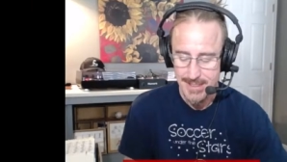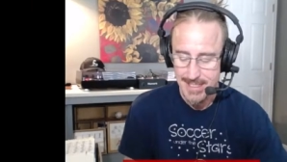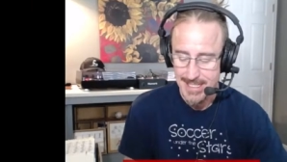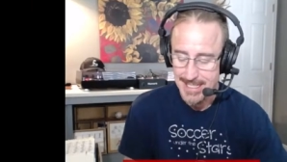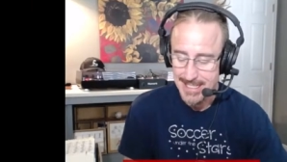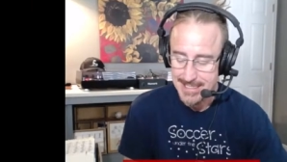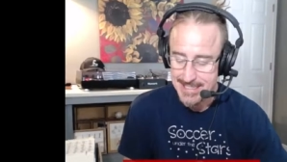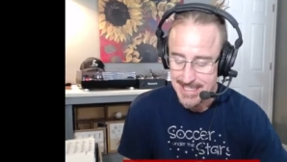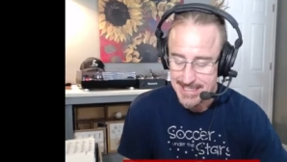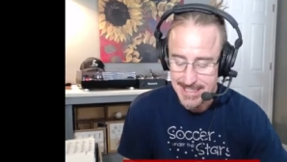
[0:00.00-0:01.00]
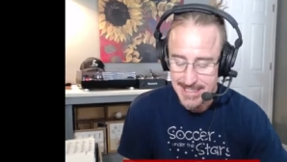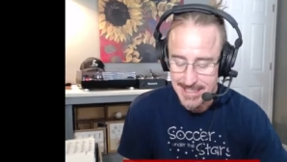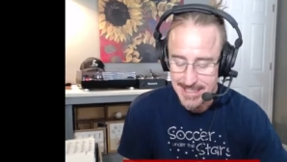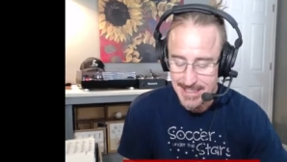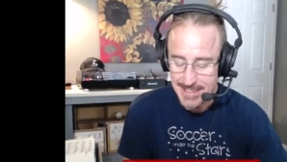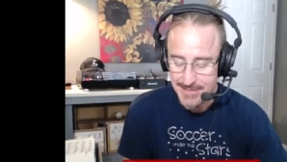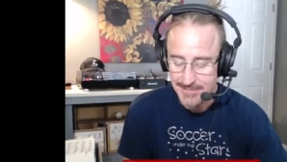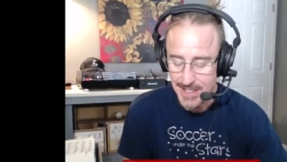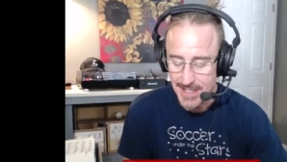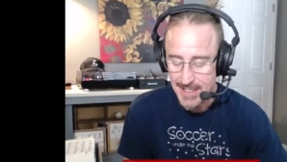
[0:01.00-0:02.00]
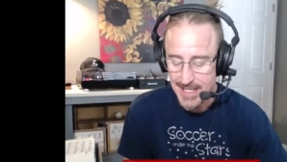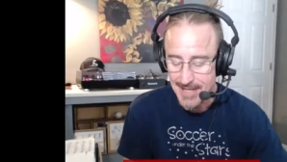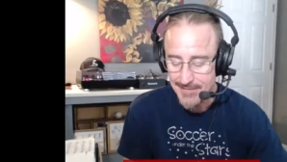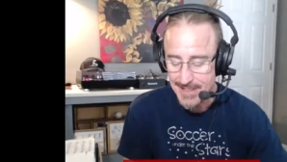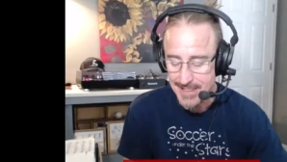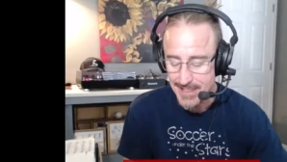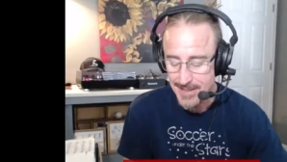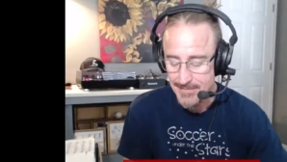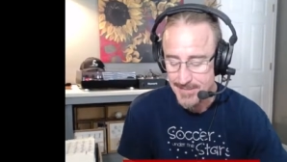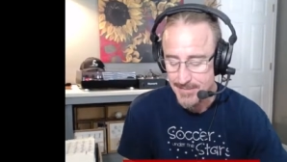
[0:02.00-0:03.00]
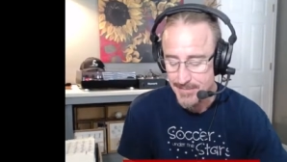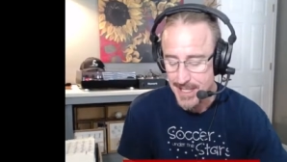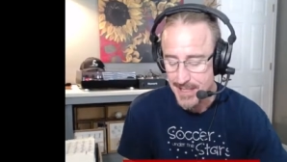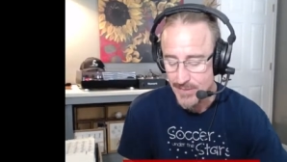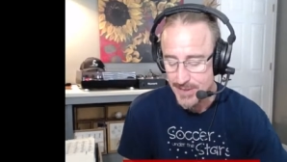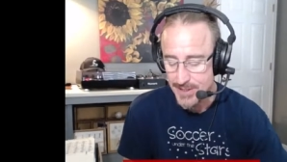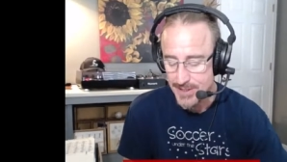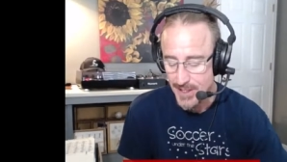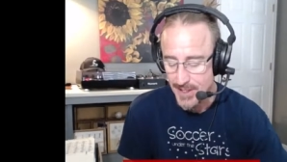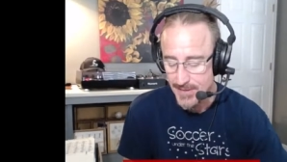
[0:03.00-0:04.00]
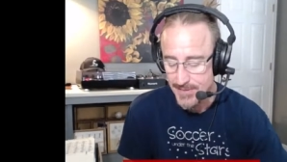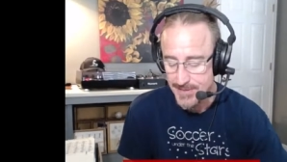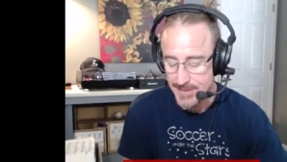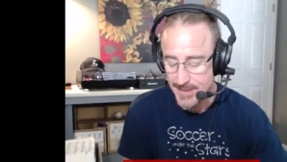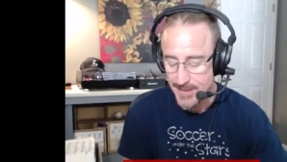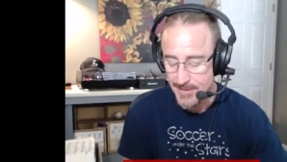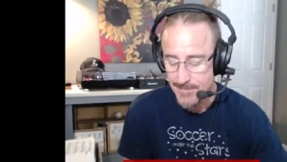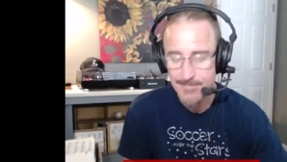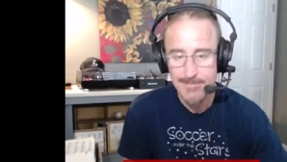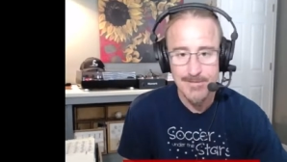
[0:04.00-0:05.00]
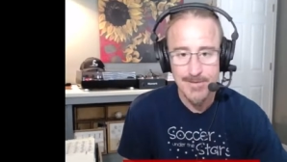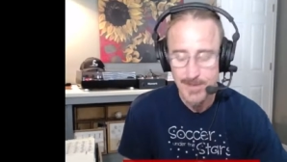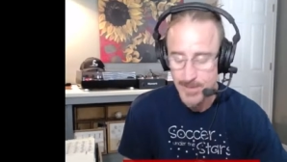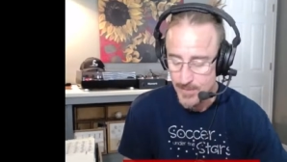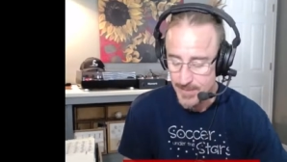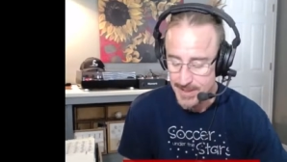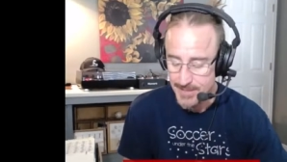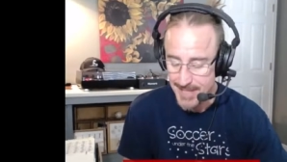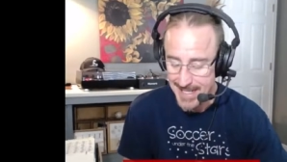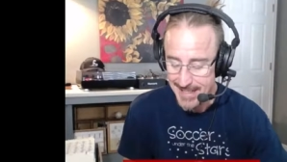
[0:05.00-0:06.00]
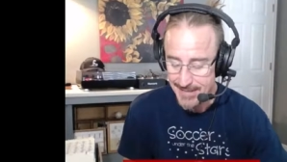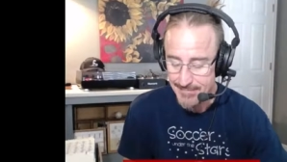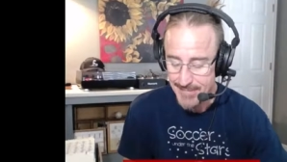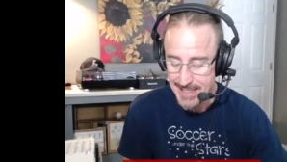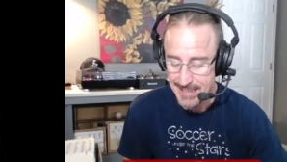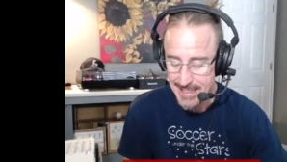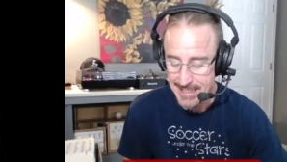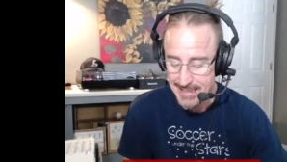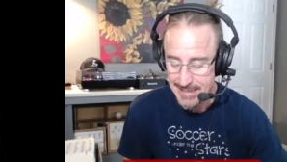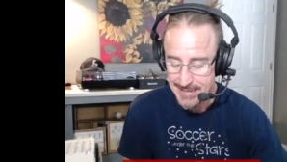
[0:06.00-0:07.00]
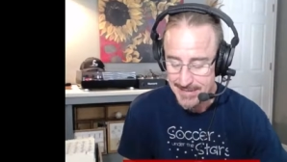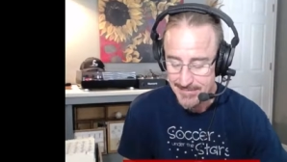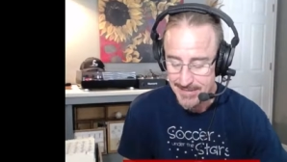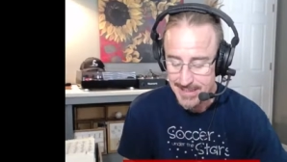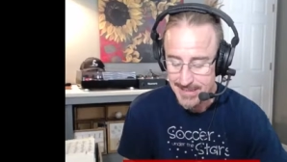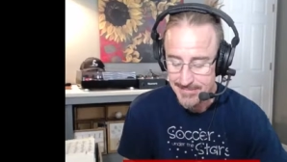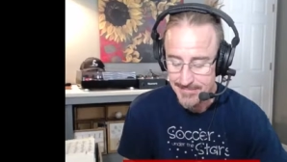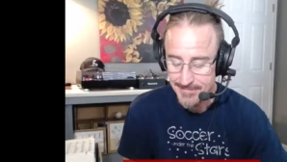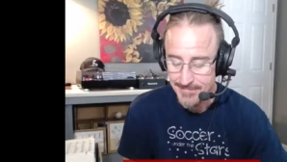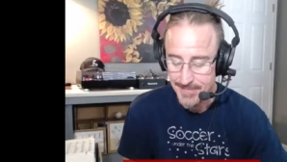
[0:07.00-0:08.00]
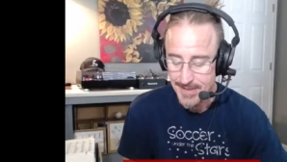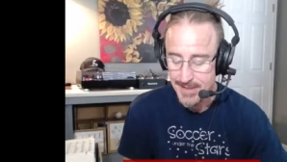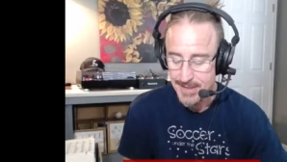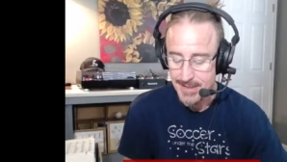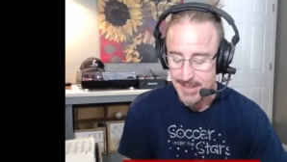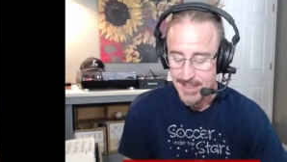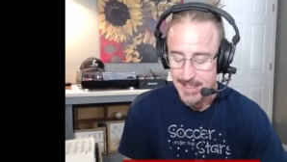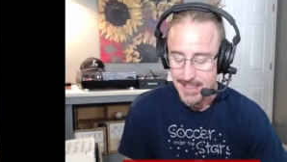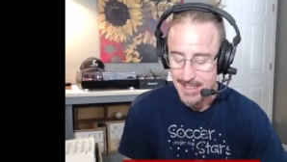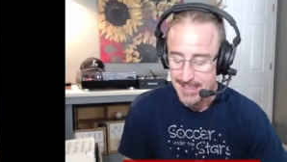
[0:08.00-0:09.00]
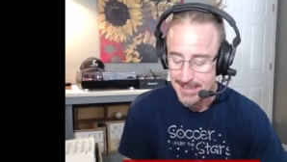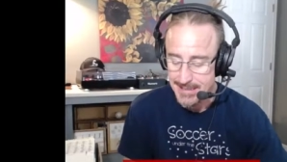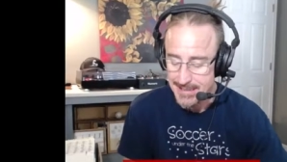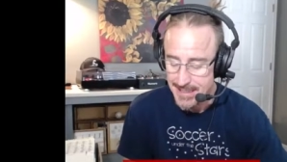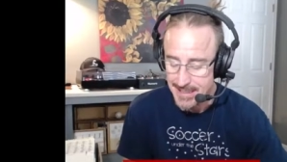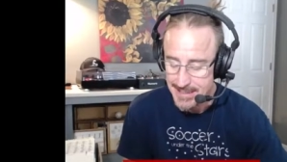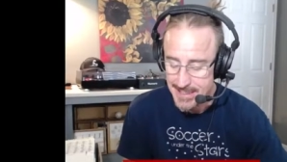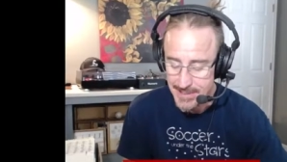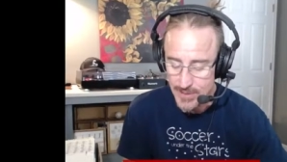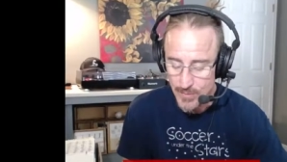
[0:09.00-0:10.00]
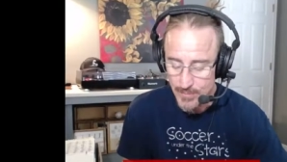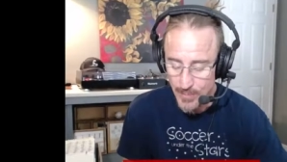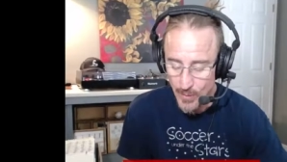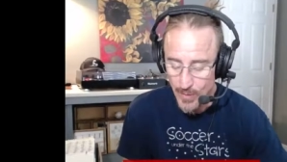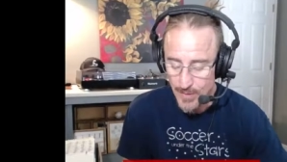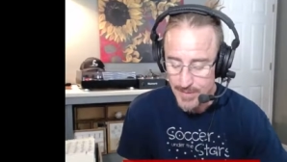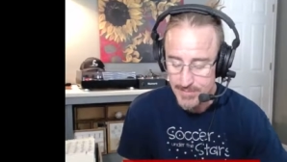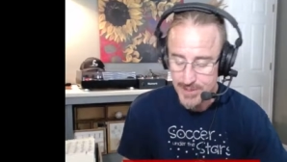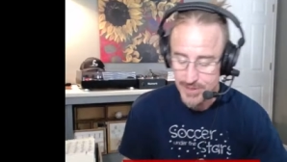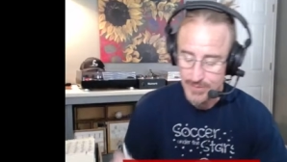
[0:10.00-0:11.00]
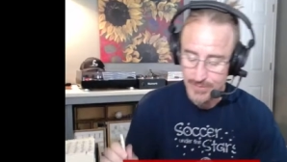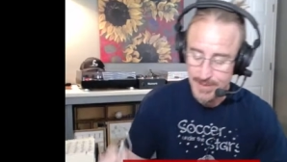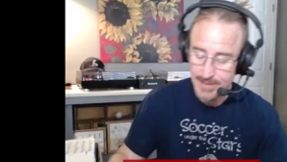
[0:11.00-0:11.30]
And it says, The sons of God having come to bed with the daughters of humans, man, mankind, right? And it says, who bore them children.